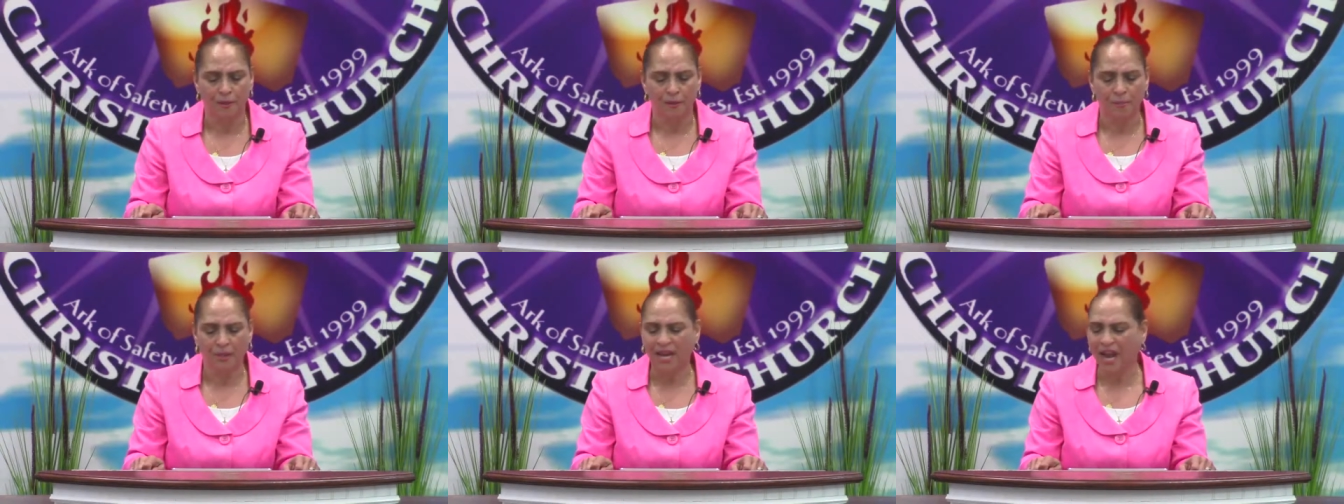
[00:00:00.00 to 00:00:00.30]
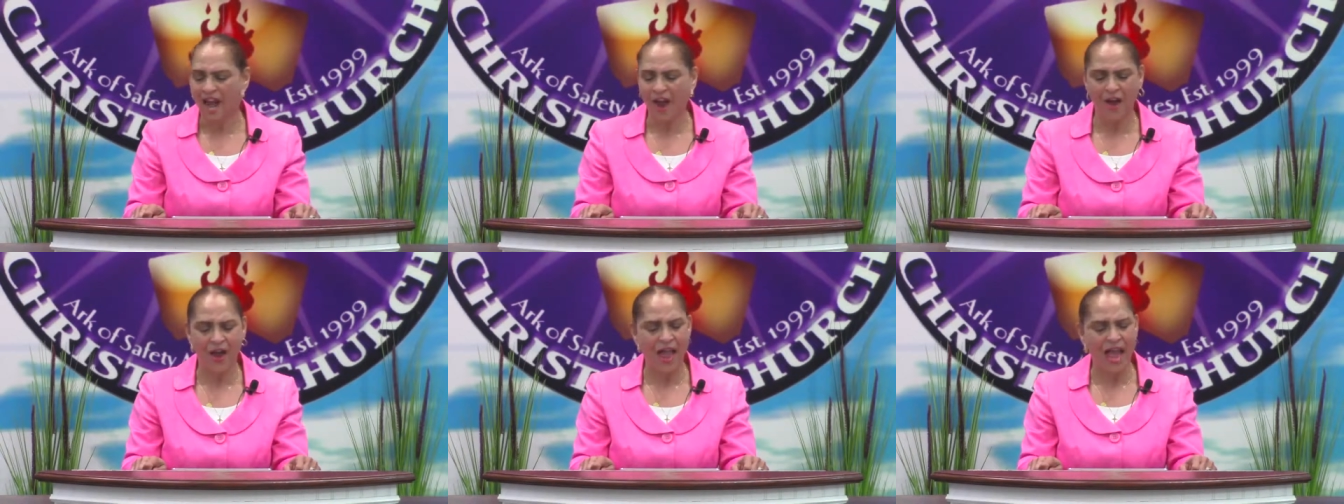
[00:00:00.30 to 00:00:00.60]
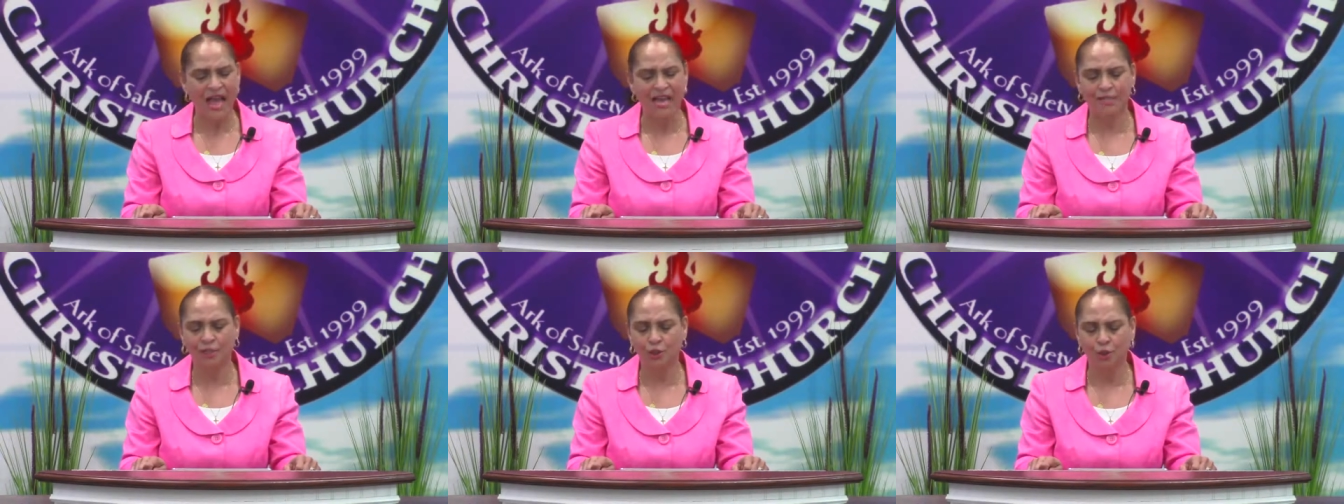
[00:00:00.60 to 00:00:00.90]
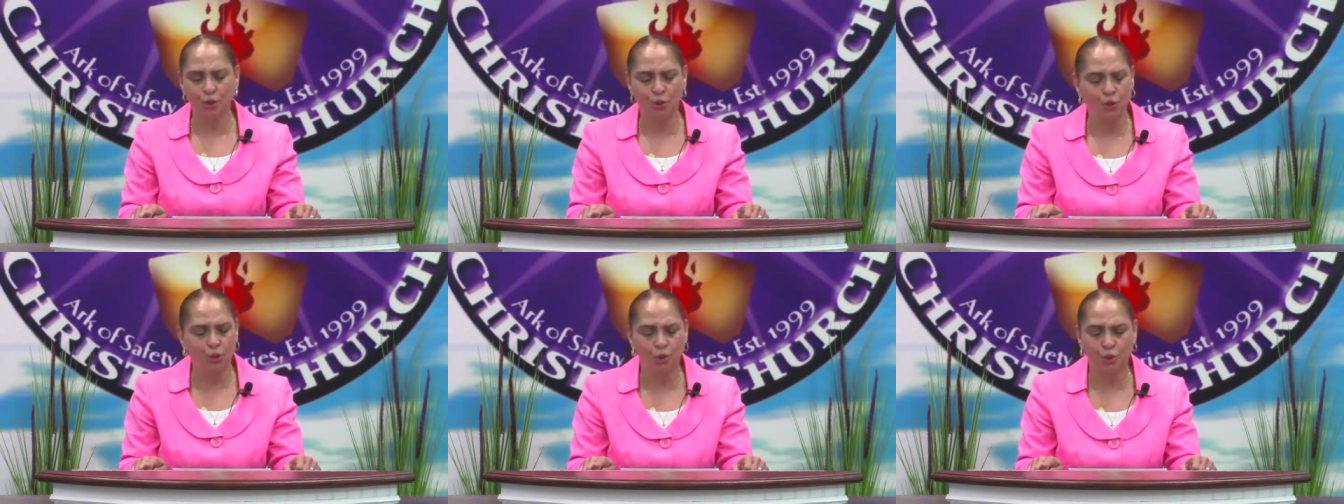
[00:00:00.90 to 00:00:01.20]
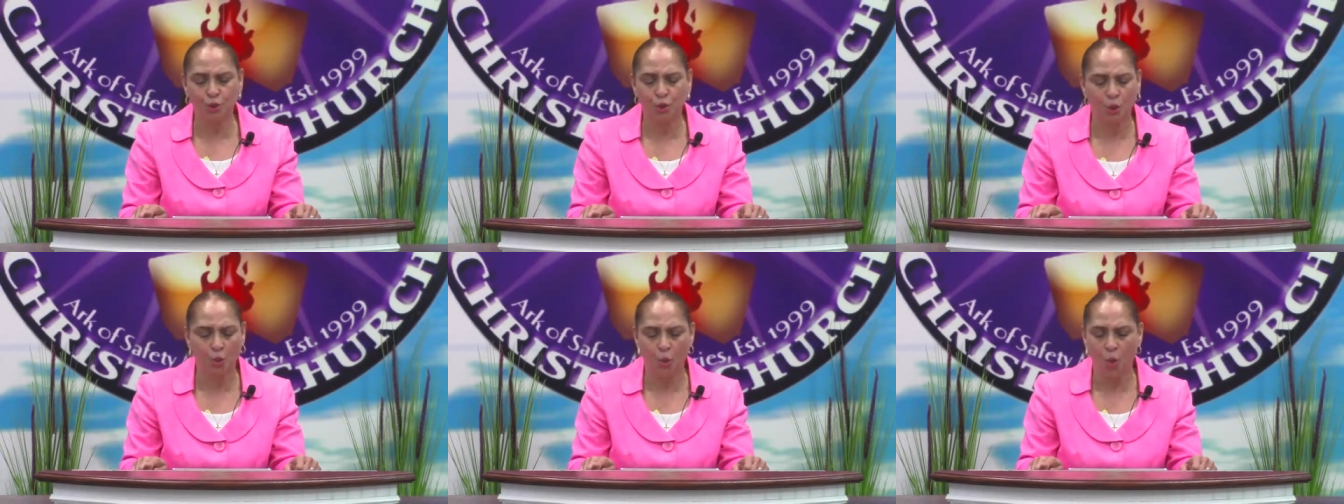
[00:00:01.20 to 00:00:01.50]
but our
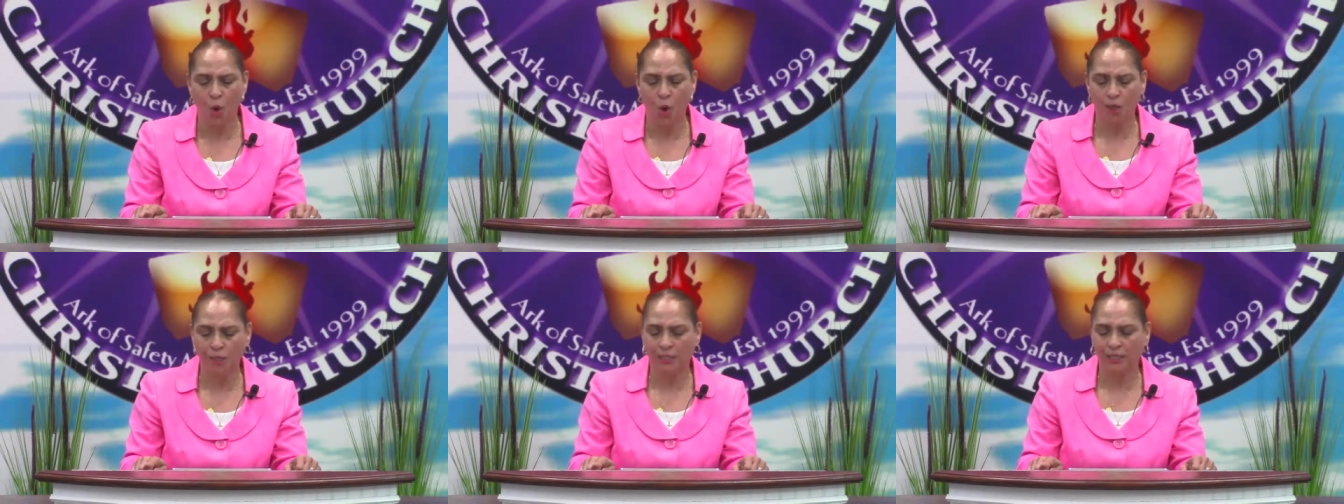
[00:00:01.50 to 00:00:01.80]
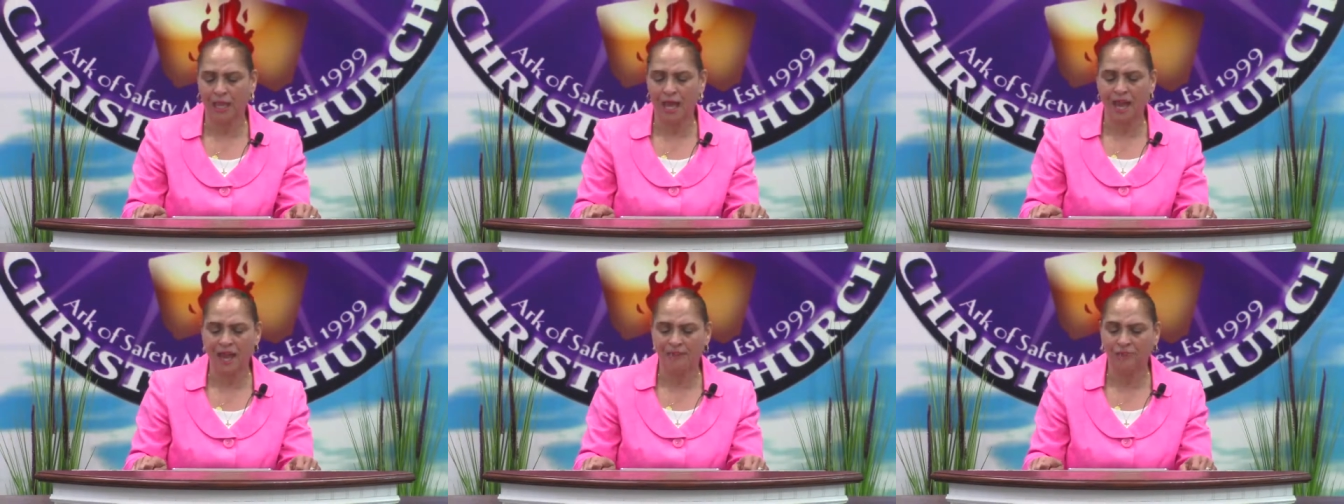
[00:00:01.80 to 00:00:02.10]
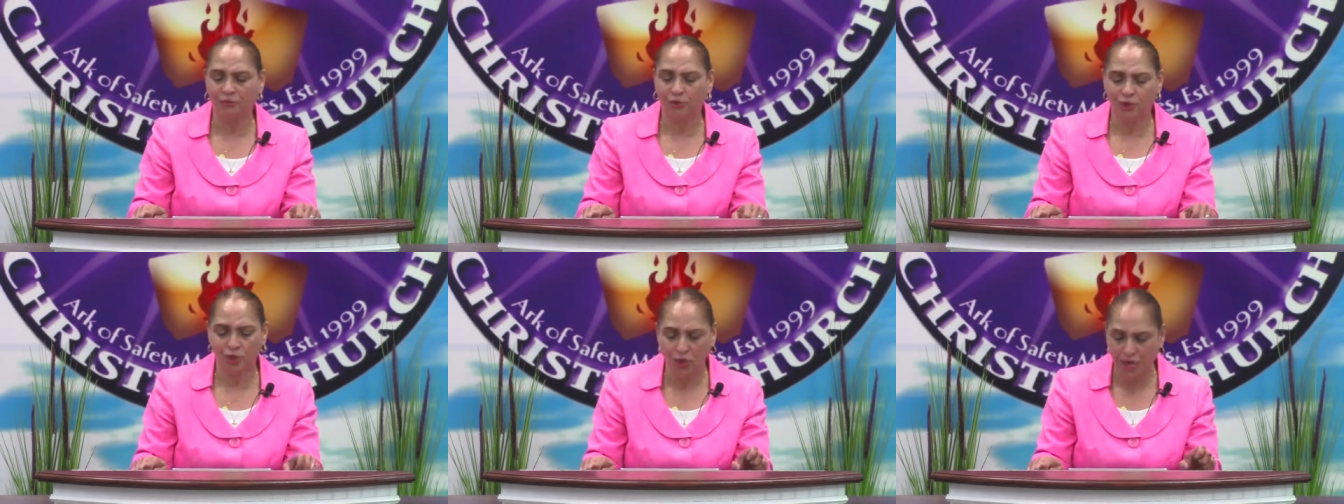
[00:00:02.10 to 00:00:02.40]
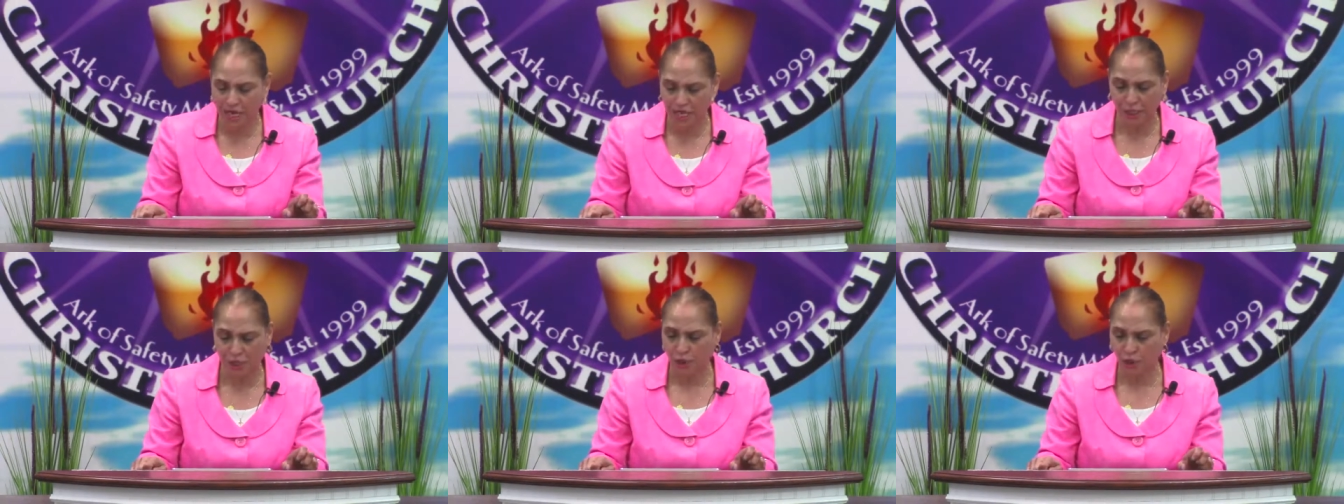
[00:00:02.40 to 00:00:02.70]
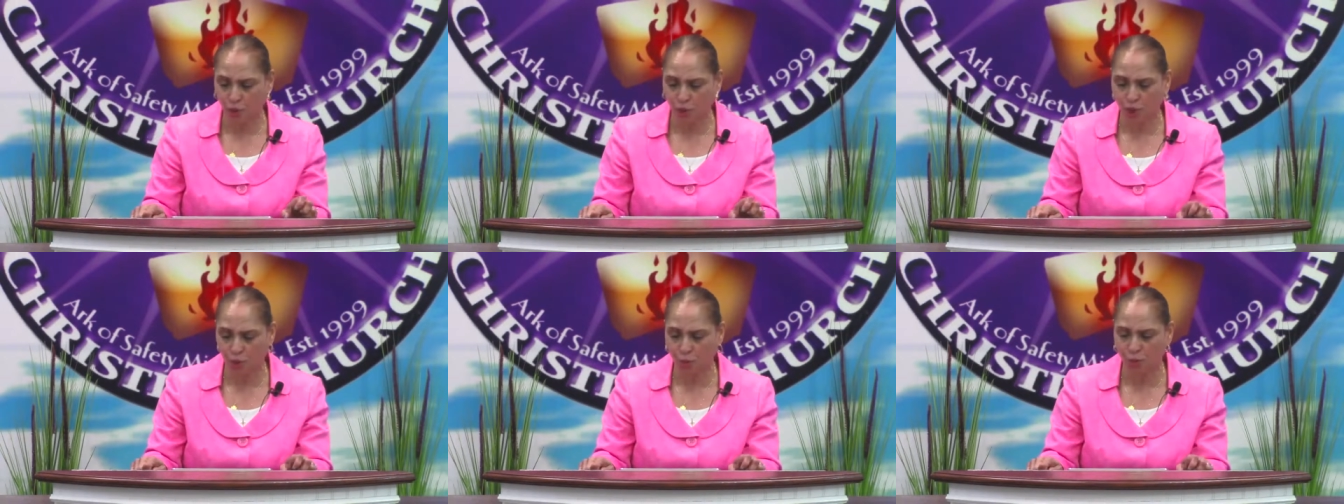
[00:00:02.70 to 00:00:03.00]
attitude toward life
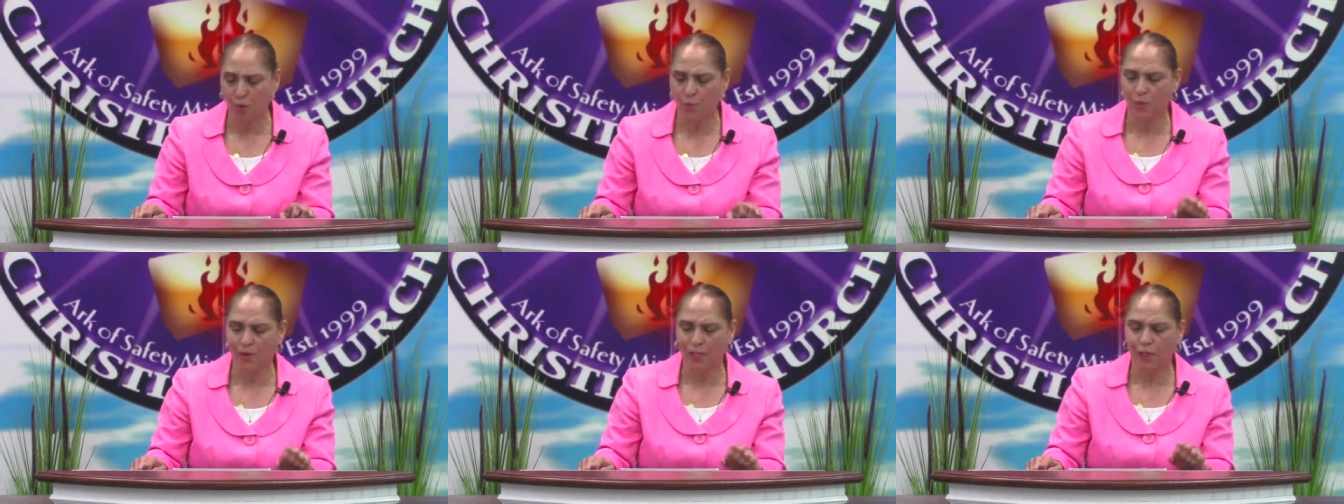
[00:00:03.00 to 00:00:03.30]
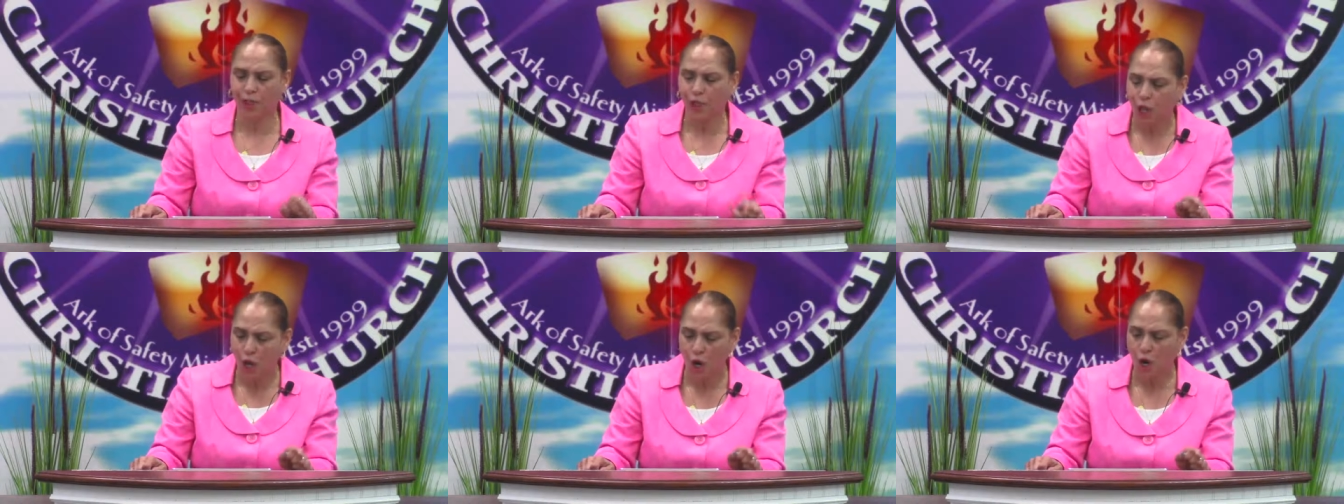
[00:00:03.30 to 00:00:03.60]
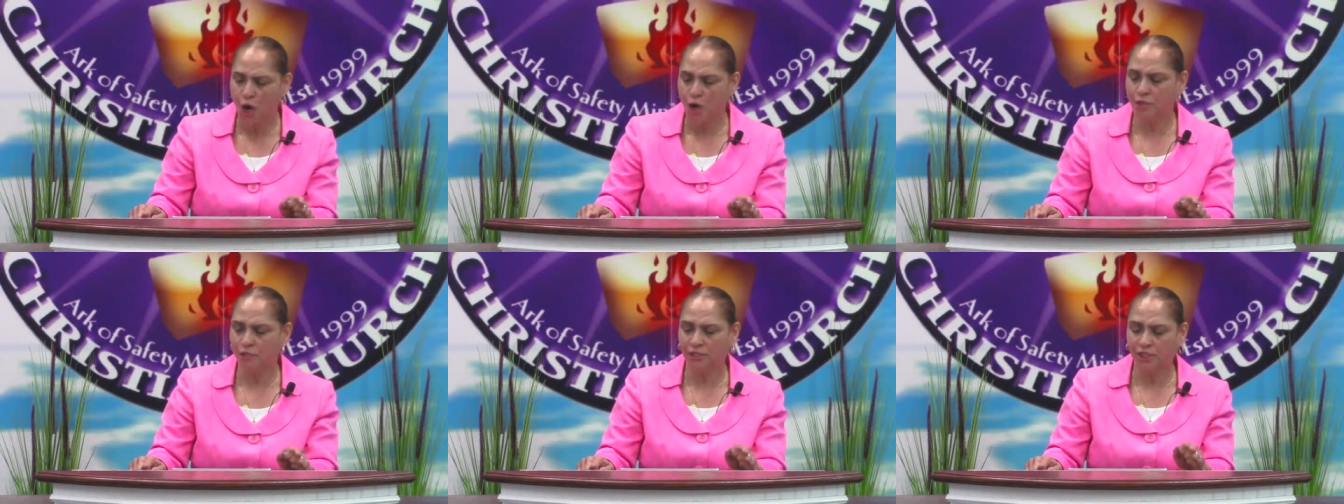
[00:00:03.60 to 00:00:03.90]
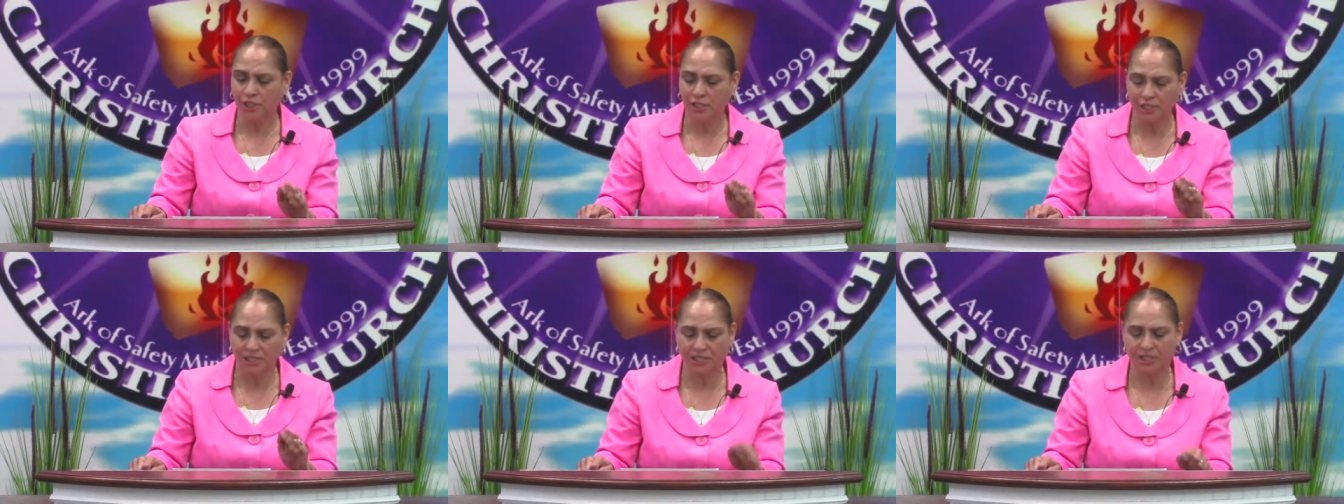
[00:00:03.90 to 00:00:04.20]
changes when we learn to